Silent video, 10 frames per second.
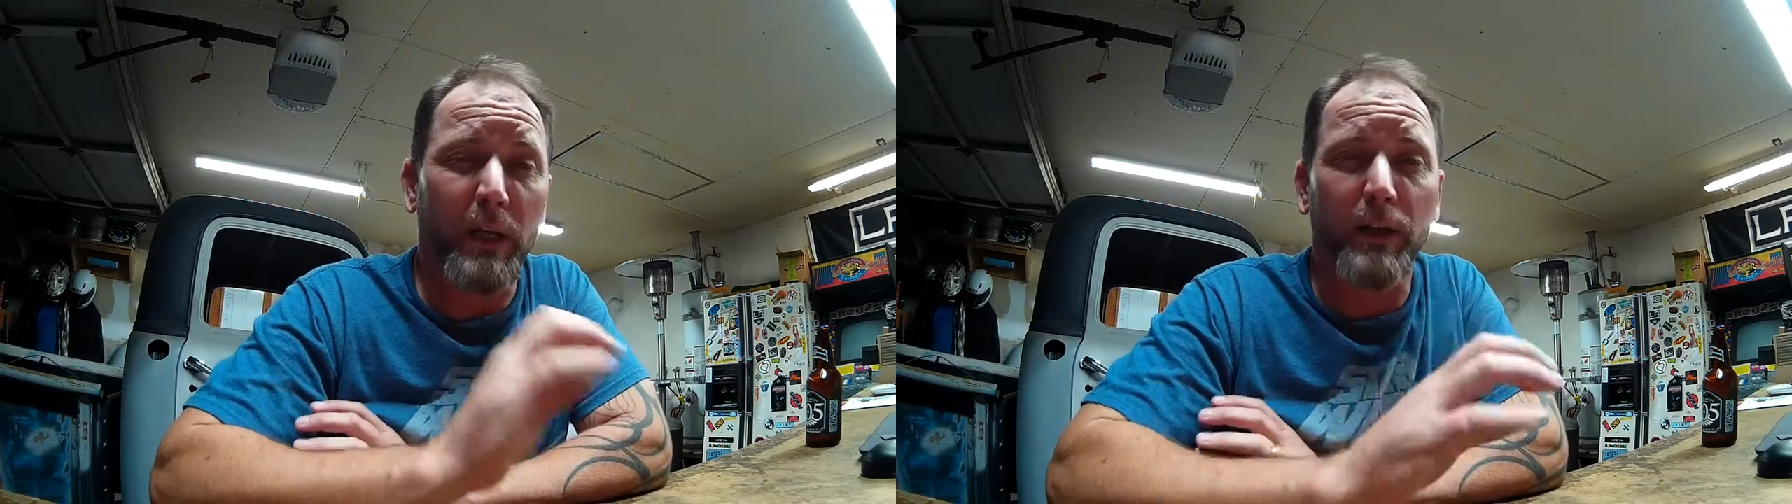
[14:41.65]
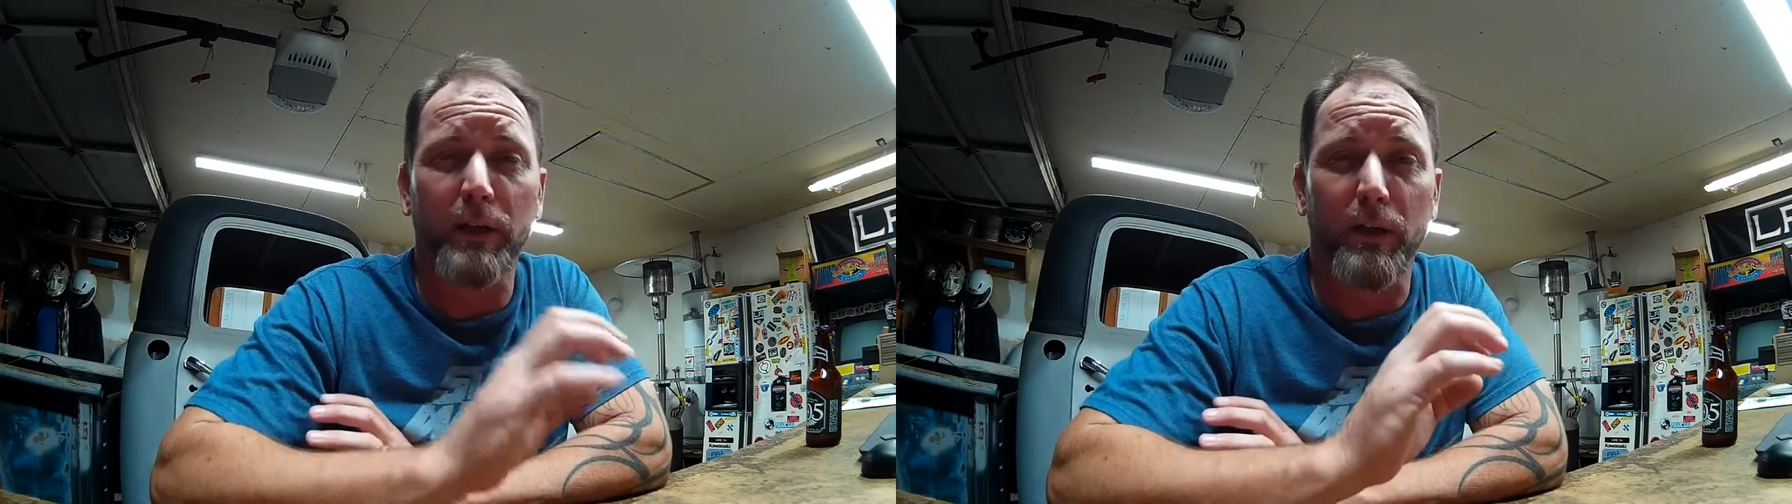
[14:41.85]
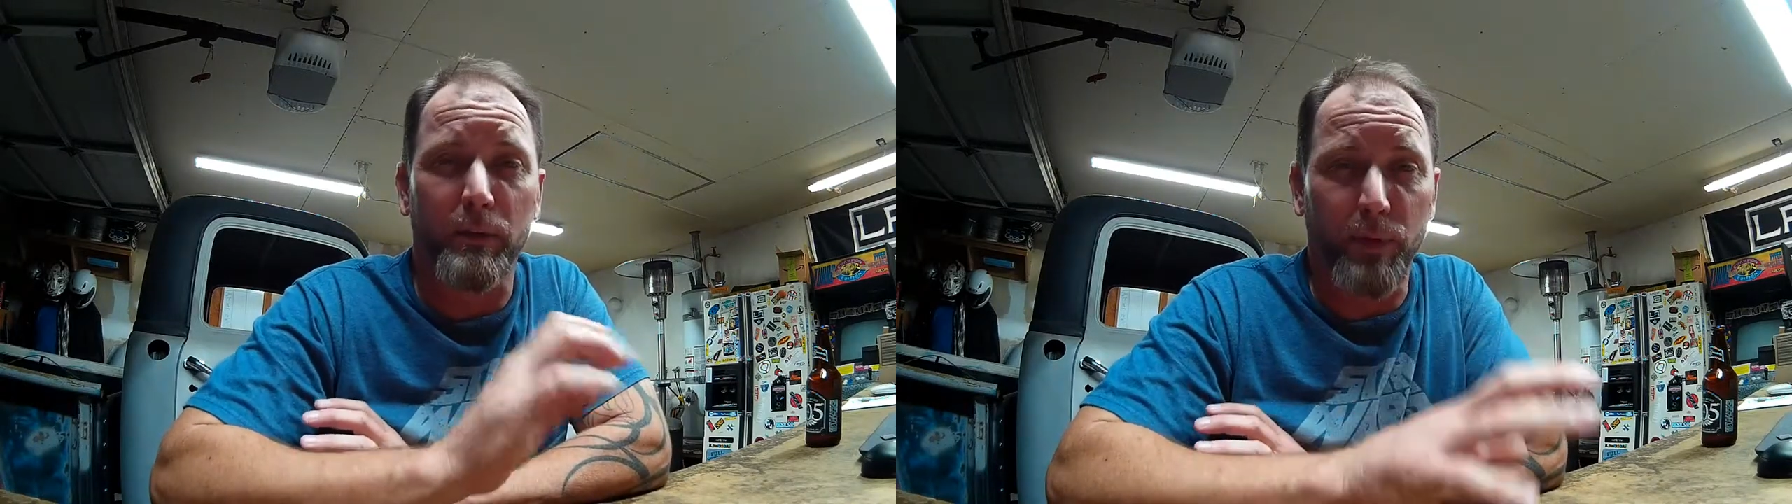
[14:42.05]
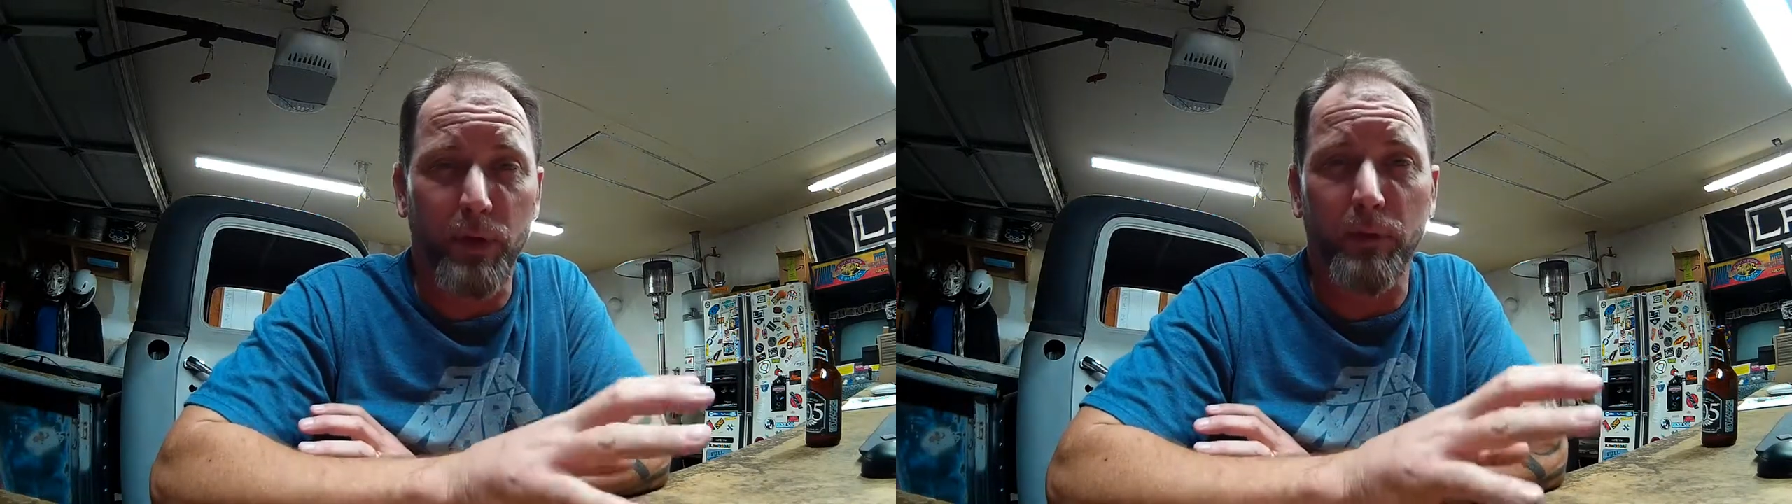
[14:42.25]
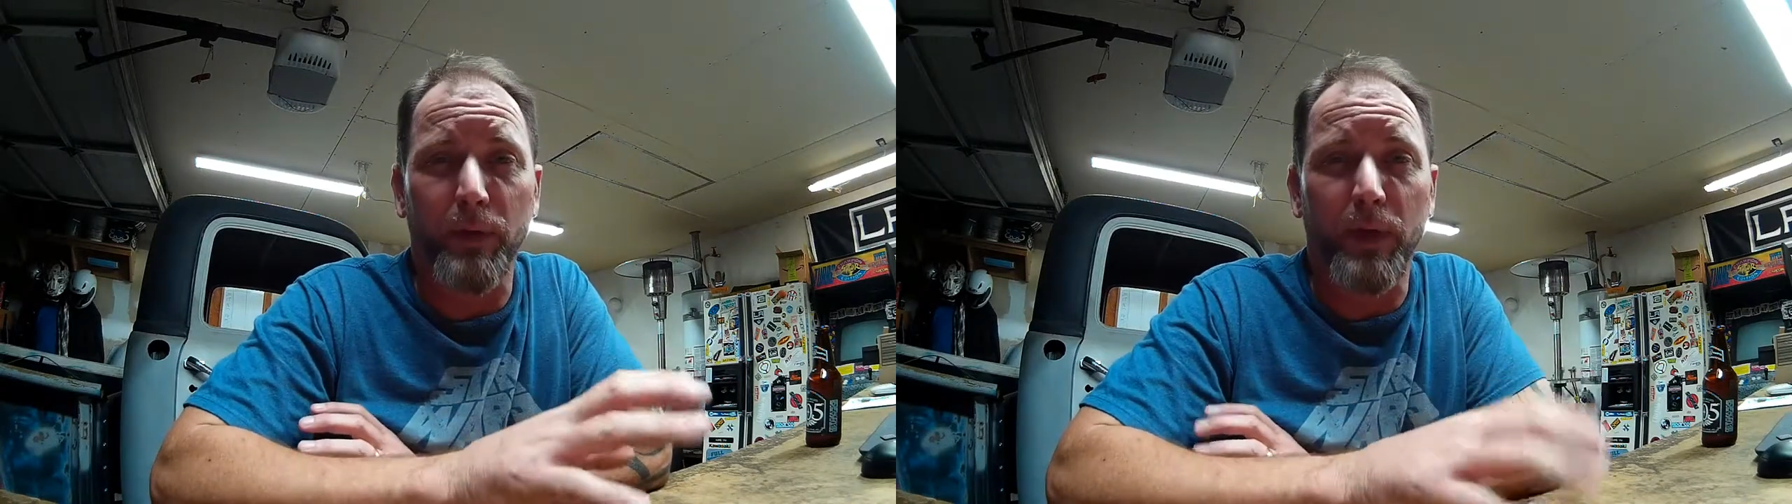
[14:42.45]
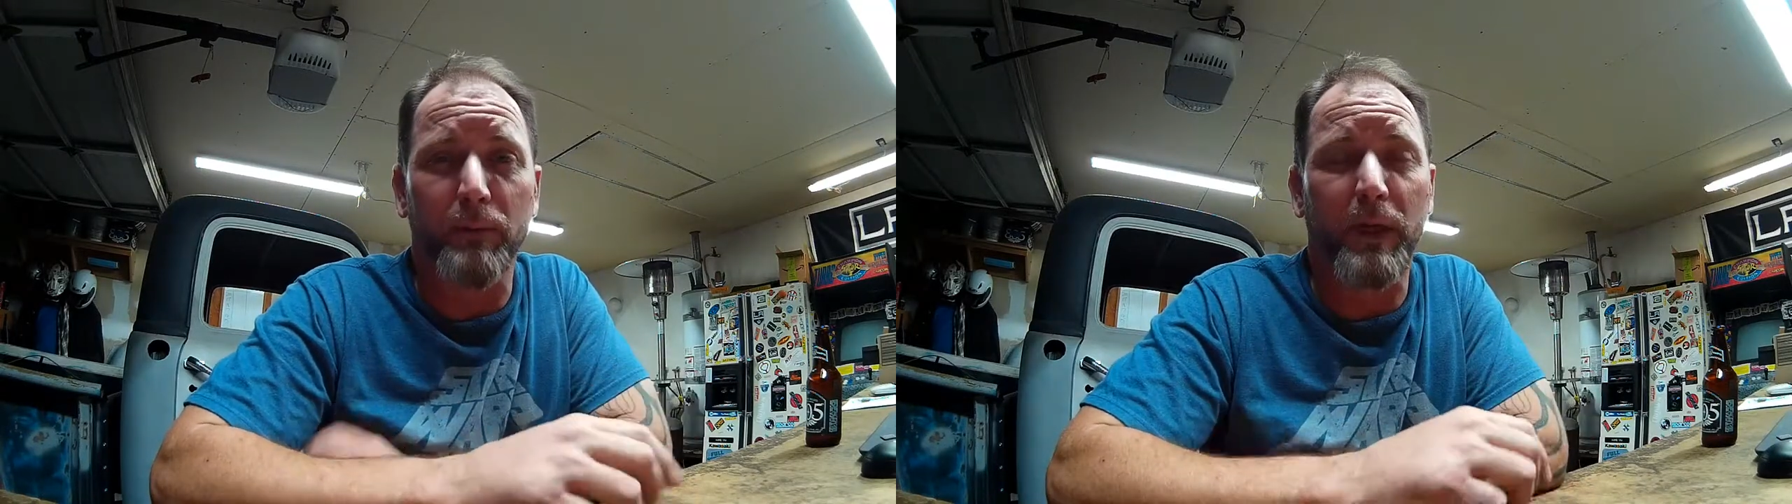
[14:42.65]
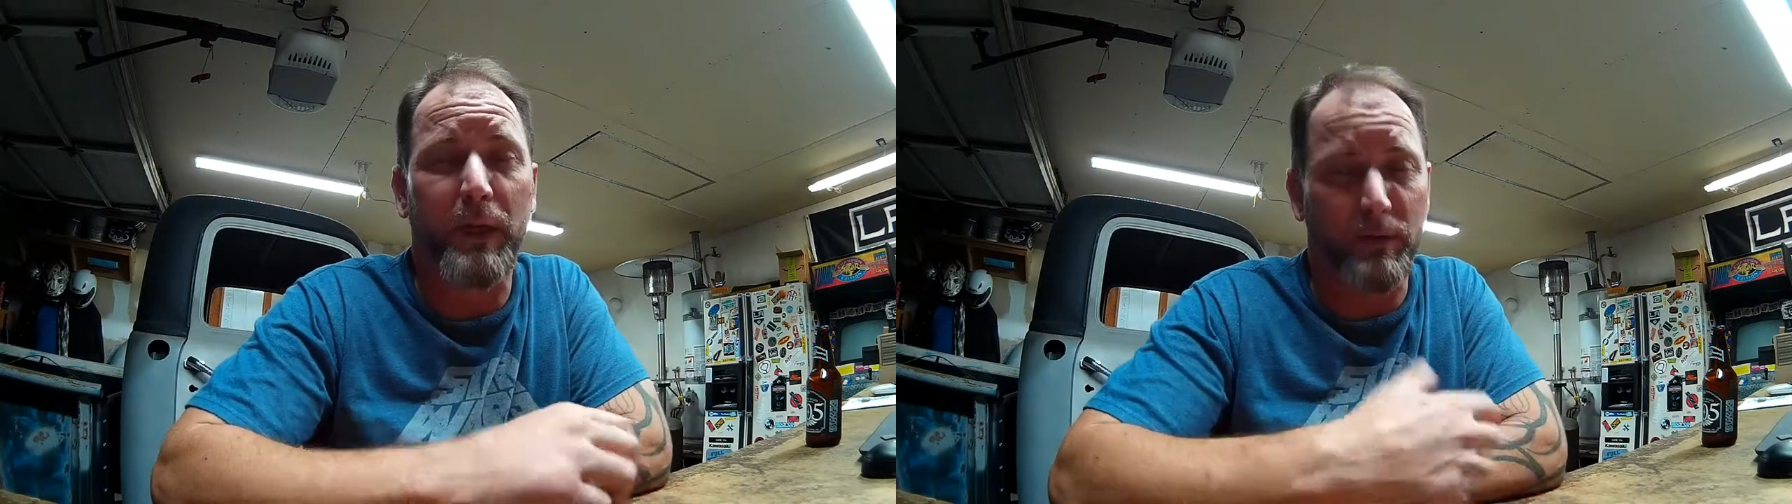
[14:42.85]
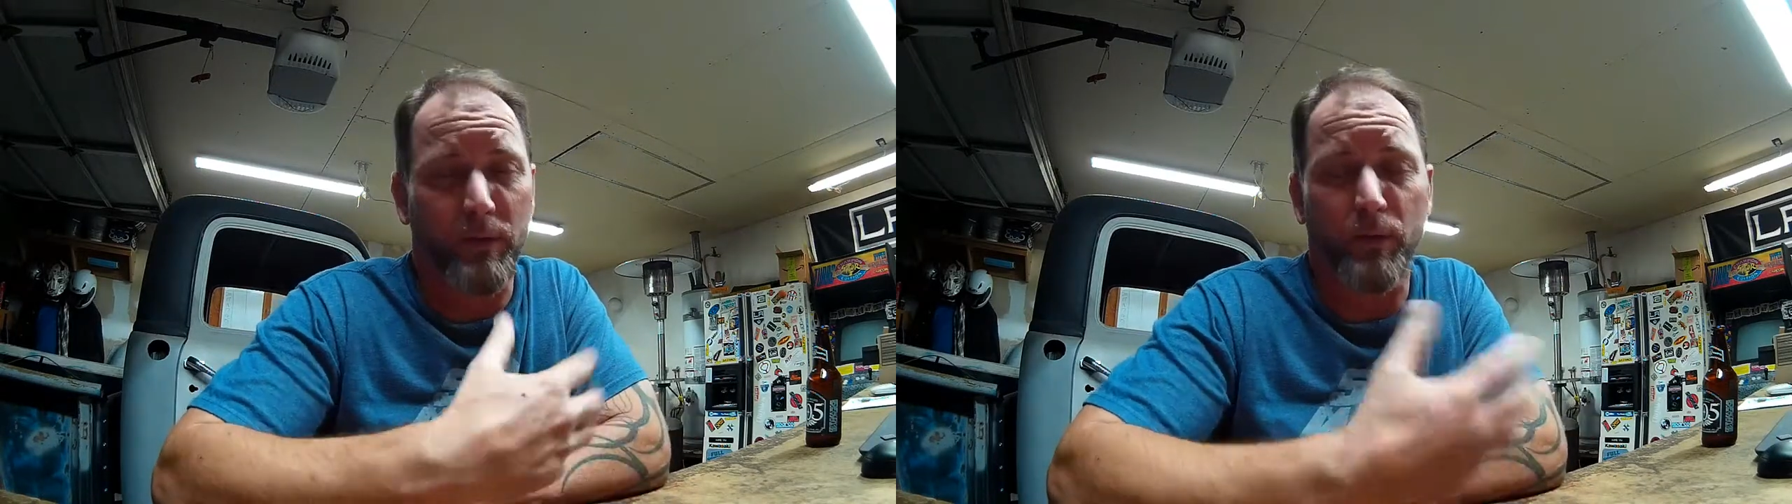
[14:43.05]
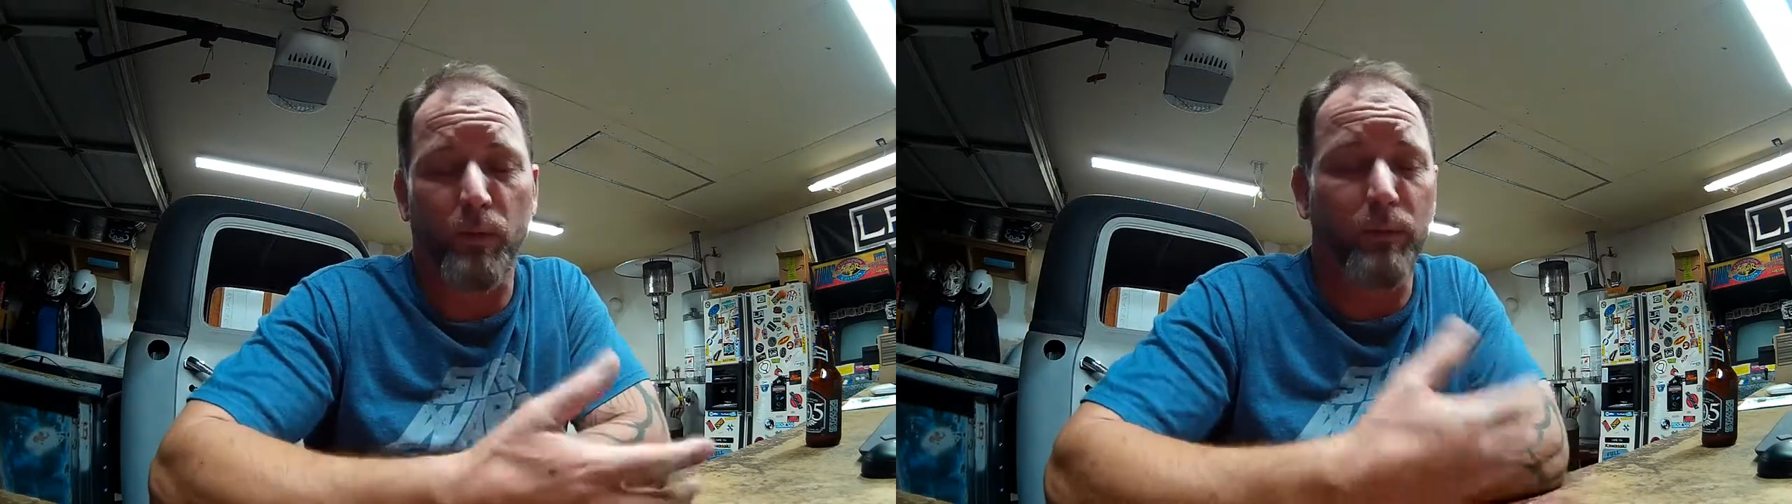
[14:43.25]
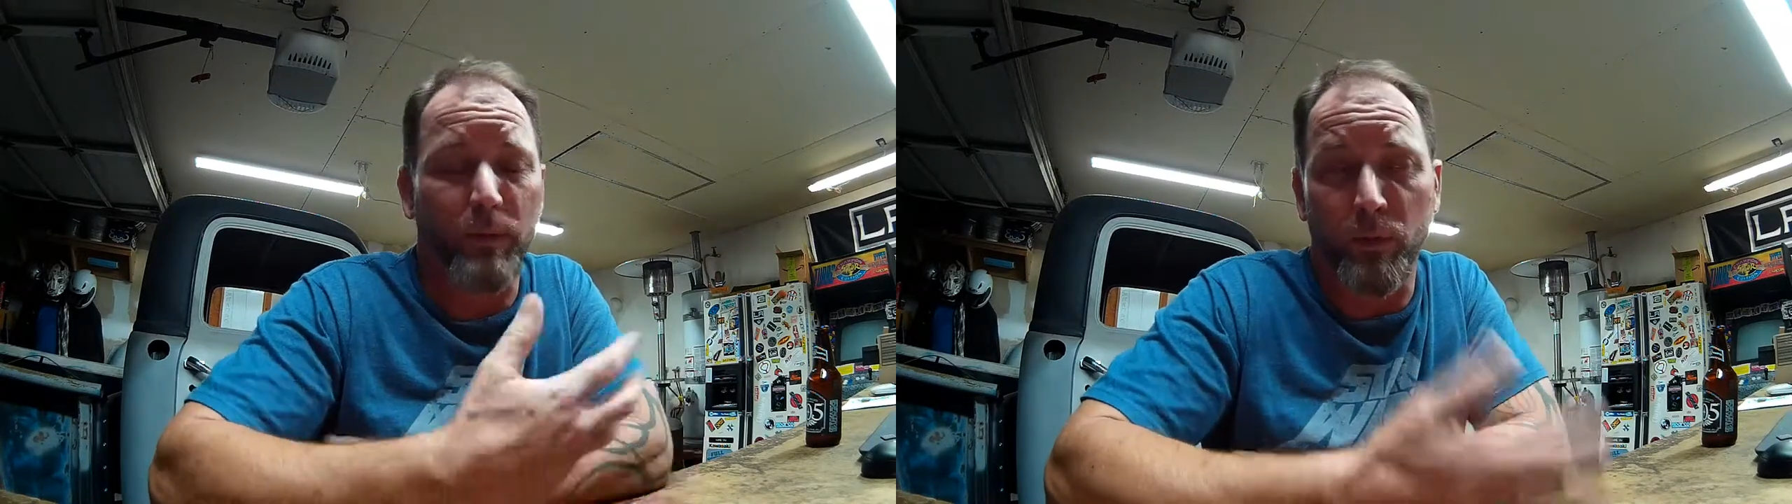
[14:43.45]
clear and perfect because of
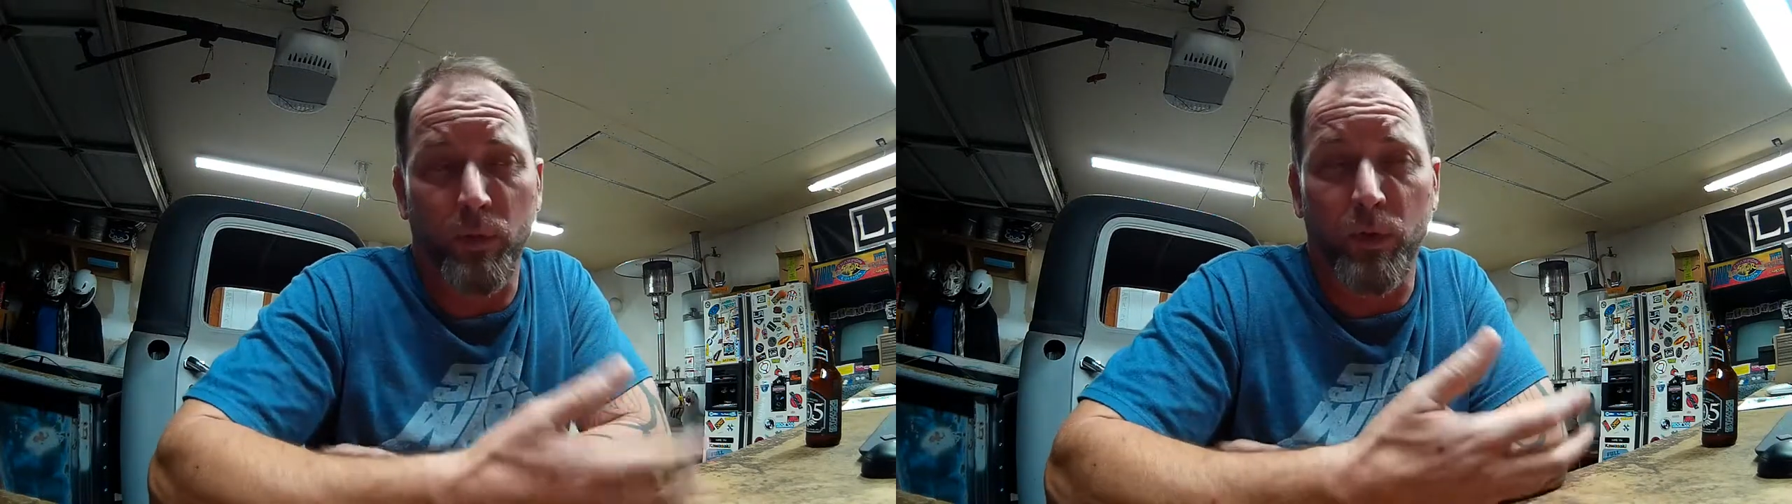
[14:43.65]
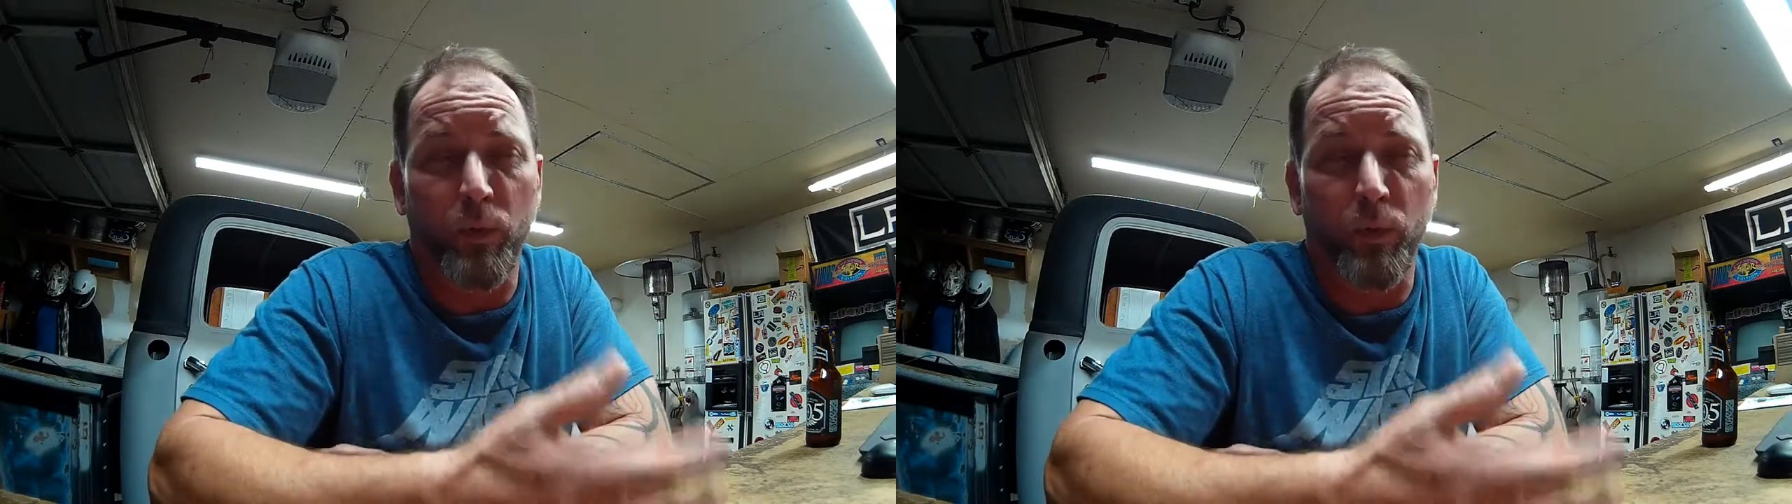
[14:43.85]
the